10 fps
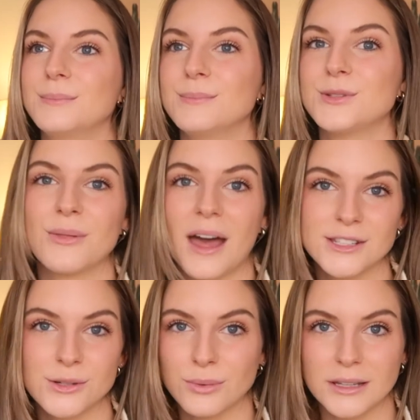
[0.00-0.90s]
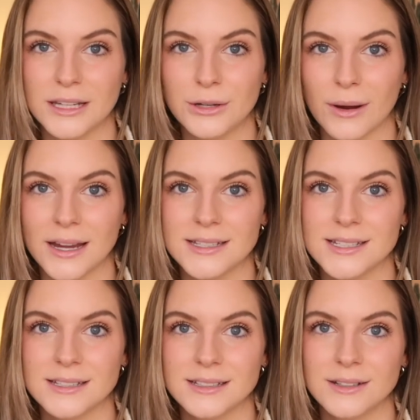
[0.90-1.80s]
So that's a really
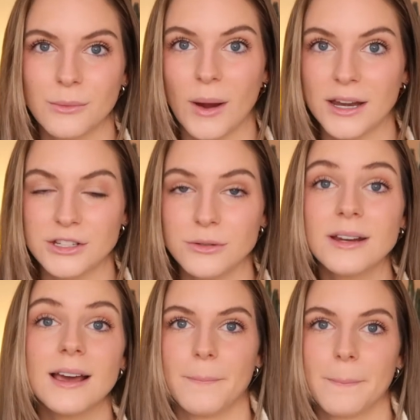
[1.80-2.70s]
great way to do it.